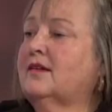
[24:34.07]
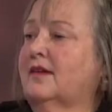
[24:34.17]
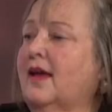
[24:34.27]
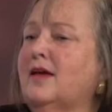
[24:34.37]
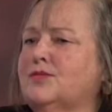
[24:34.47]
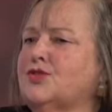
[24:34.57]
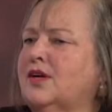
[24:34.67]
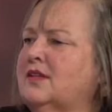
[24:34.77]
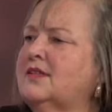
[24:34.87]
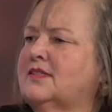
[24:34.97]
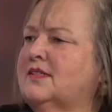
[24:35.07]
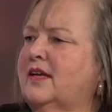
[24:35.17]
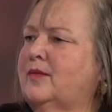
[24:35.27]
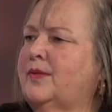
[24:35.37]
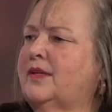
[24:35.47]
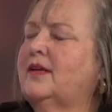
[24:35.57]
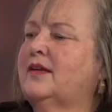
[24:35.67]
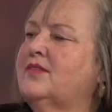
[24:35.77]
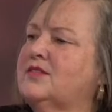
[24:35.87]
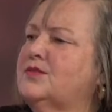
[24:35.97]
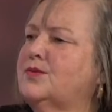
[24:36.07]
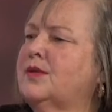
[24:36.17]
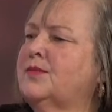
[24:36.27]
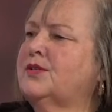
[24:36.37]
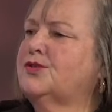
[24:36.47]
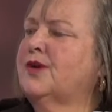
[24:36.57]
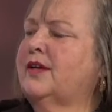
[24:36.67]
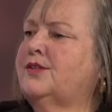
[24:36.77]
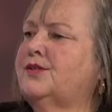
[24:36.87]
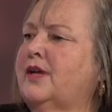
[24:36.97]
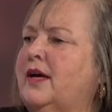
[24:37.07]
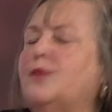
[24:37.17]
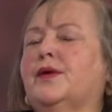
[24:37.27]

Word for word: yeah, I'm struggling today, but this is what I'm going to try to do to help.